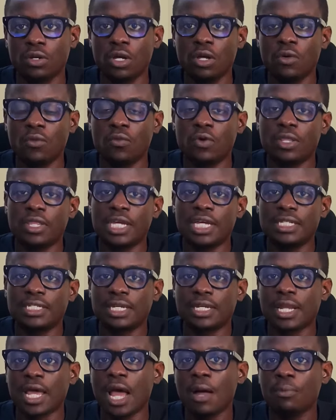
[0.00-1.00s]
whether it's
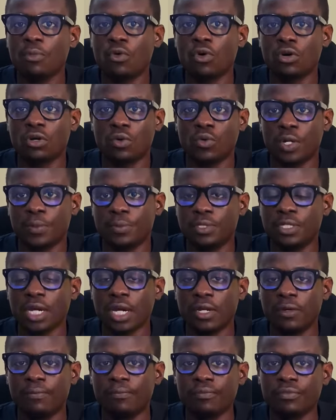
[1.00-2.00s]
an app or a
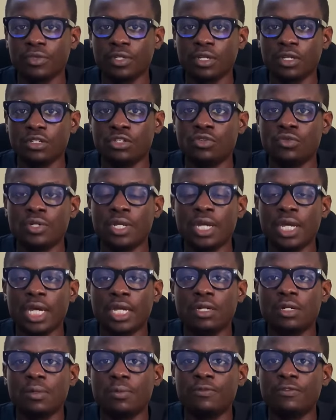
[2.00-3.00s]
website. Do they
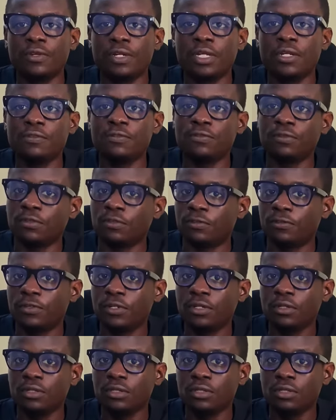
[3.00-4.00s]
end up feeling
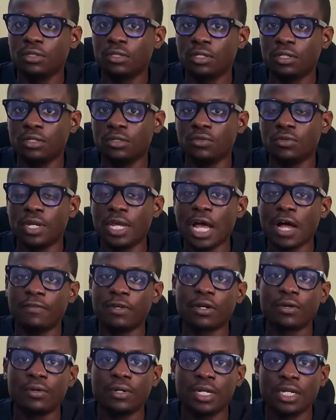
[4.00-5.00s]
fulfilled? Do they have
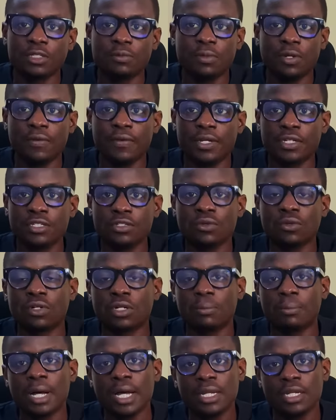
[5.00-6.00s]
a good experience or
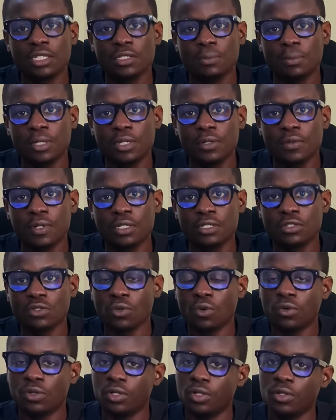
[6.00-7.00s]
a bad experience,
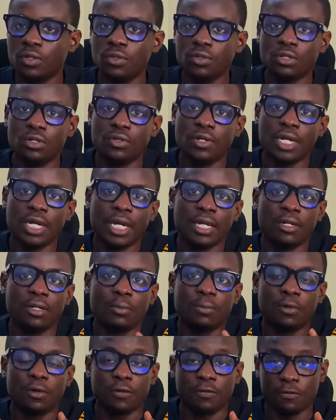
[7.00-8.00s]
or do they end
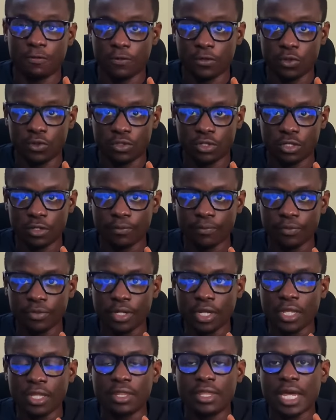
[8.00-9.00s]
up confused?
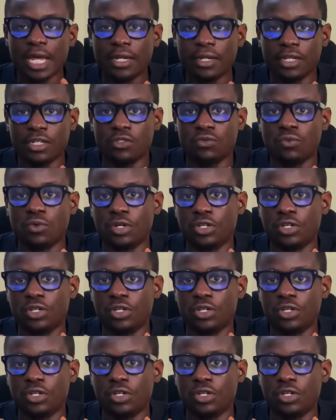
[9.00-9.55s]
That is what